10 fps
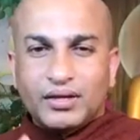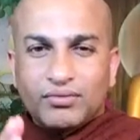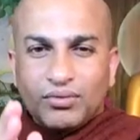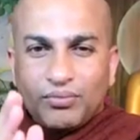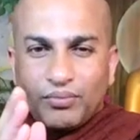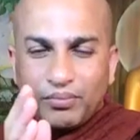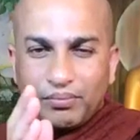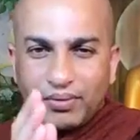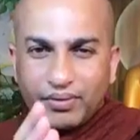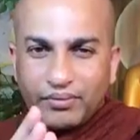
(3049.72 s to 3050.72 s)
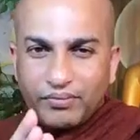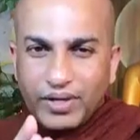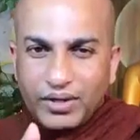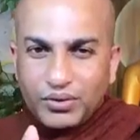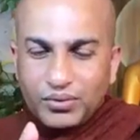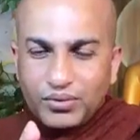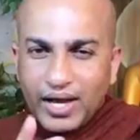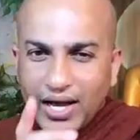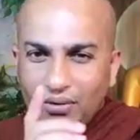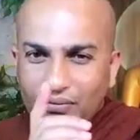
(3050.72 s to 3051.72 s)
so when you
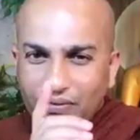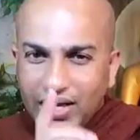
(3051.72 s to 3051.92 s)
have